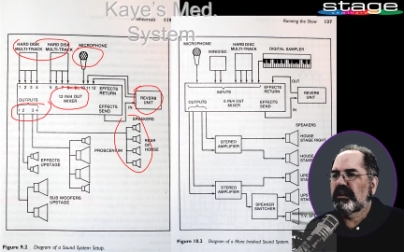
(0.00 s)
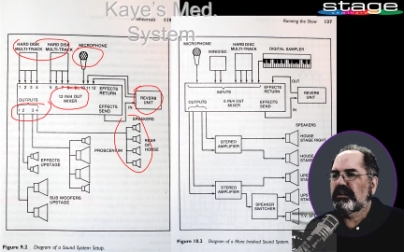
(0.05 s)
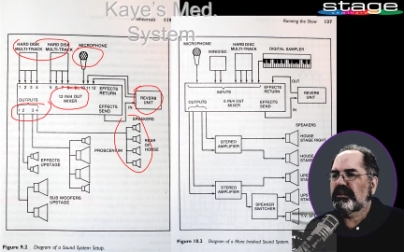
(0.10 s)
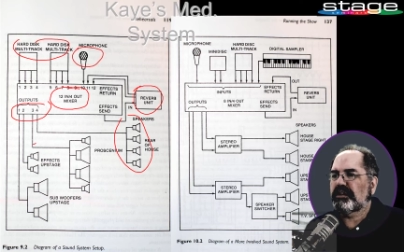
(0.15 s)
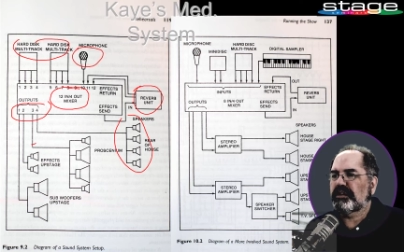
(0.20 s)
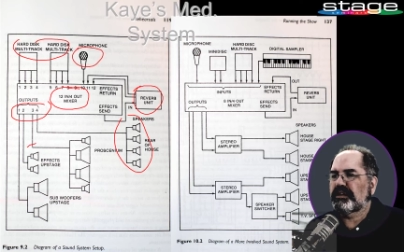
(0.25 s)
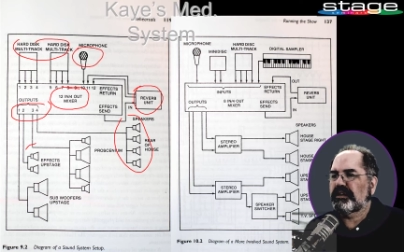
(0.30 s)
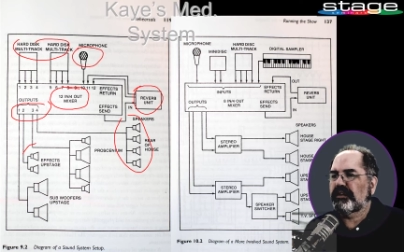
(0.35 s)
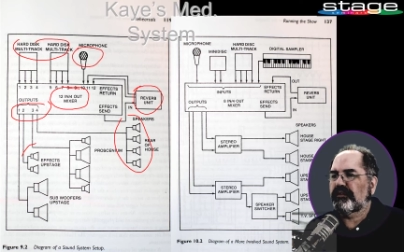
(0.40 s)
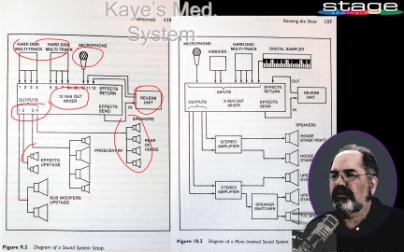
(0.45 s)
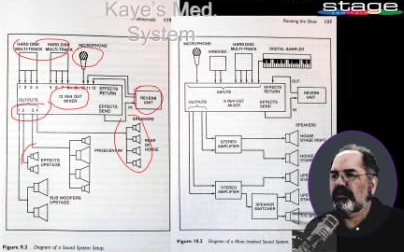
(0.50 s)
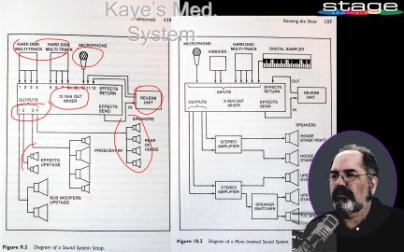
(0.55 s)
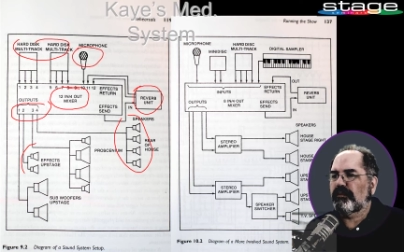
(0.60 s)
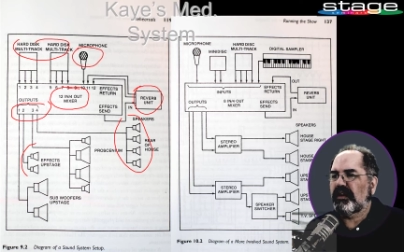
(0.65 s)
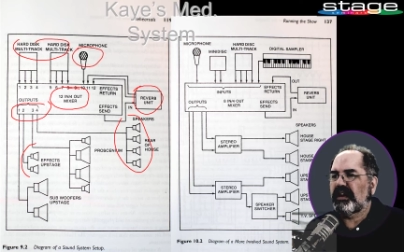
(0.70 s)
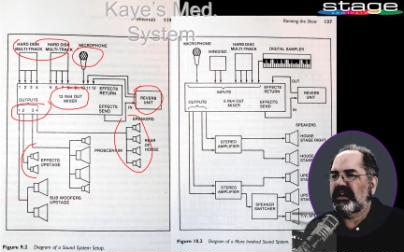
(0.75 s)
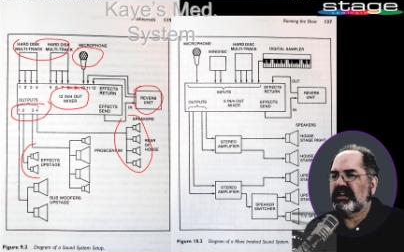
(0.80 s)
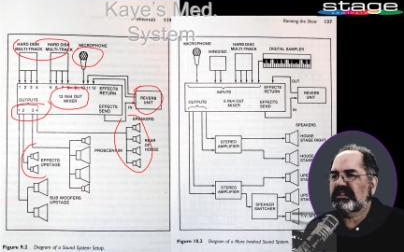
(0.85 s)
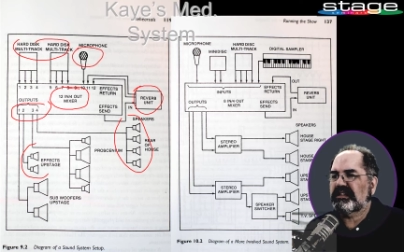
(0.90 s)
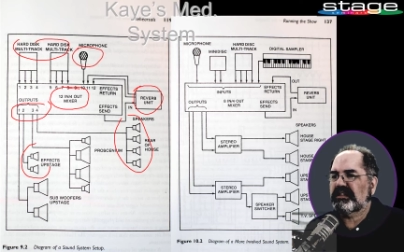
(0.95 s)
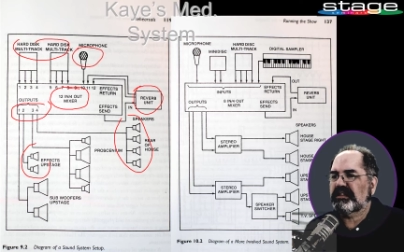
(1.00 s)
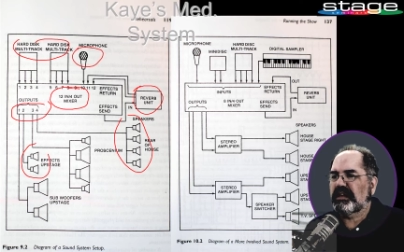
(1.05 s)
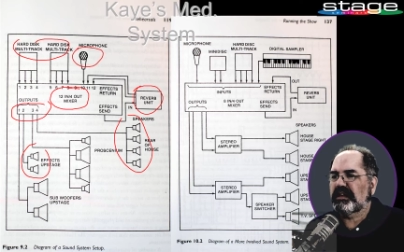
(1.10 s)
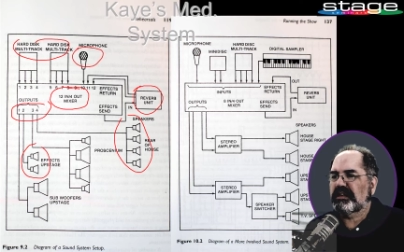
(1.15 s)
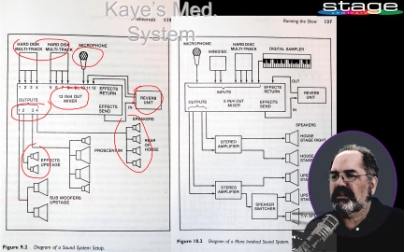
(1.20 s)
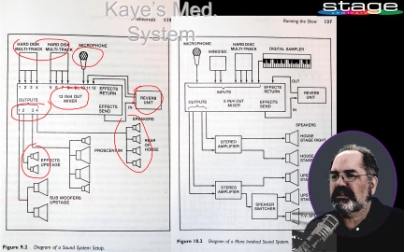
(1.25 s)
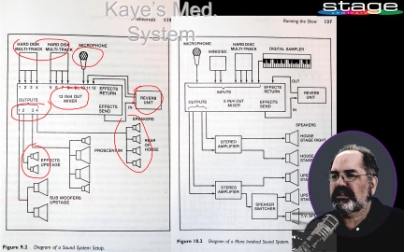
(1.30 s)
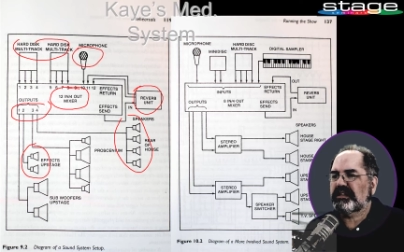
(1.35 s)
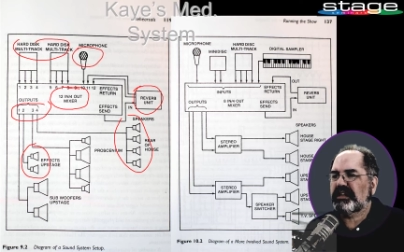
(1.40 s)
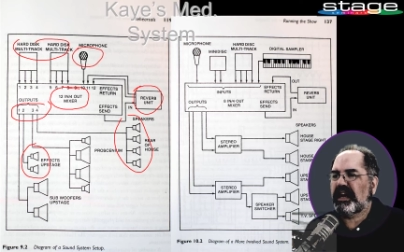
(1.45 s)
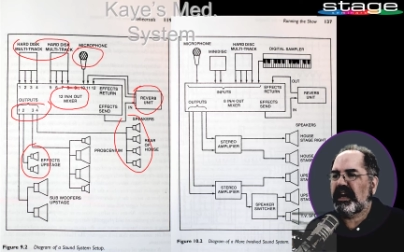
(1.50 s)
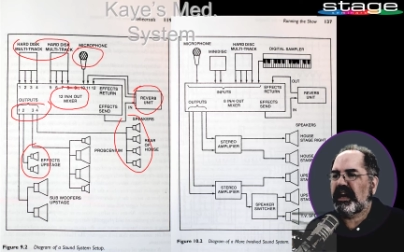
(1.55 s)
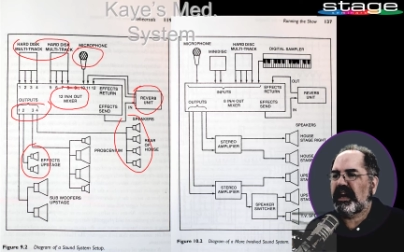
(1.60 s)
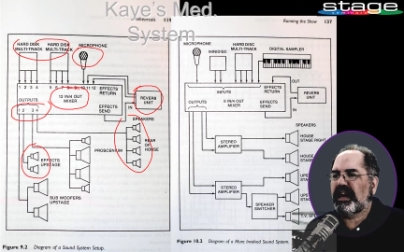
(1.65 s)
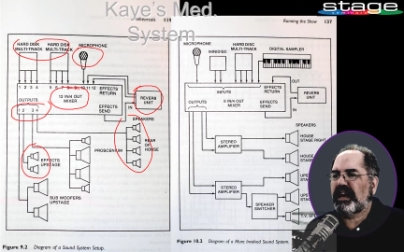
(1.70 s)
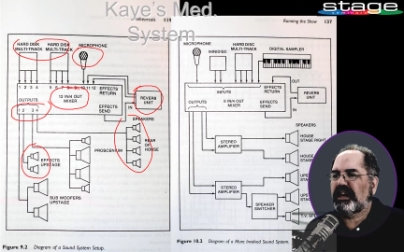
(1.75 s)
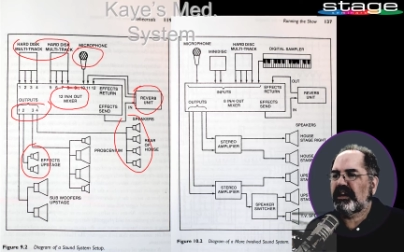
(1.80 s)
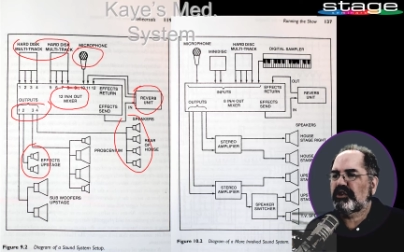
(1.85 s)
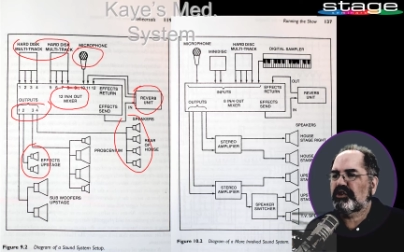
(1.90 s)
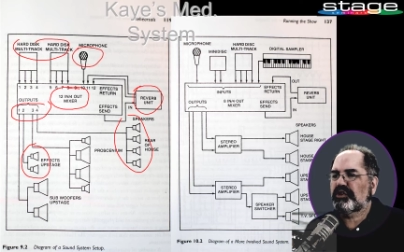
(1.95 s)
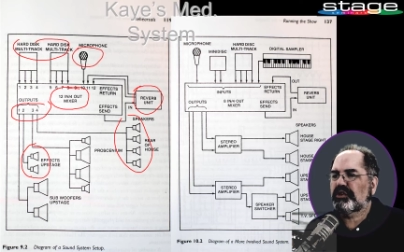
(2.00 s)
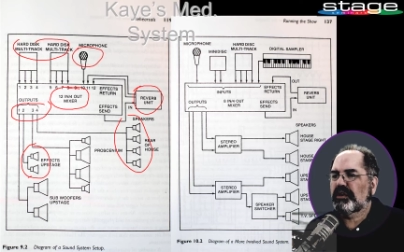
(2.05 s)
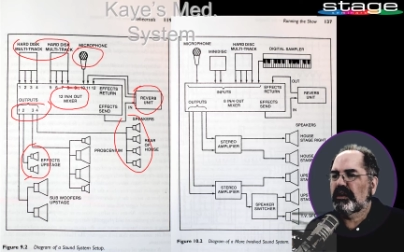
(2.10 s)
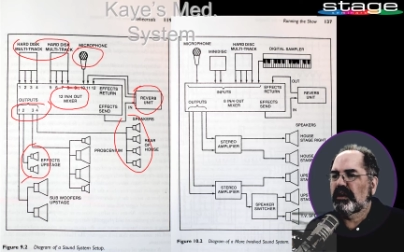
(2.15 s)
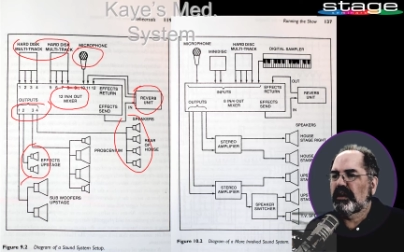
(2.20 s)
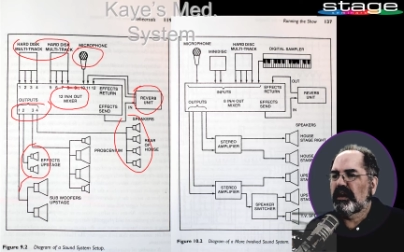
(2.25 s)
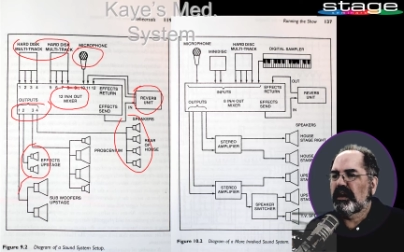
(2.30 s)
to different places on stage,